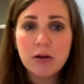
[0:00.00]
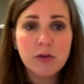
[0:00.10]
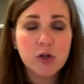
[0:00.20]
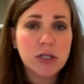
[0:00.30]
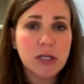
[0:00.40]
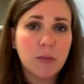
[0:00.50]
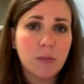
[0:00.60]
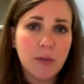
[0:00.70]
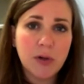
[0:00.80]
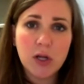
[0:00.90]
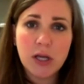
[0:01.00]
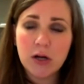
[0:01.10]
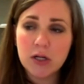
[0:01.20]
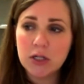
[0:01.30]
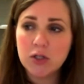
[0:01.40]
or they're seeing a primary care
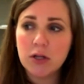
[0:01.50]
doctor,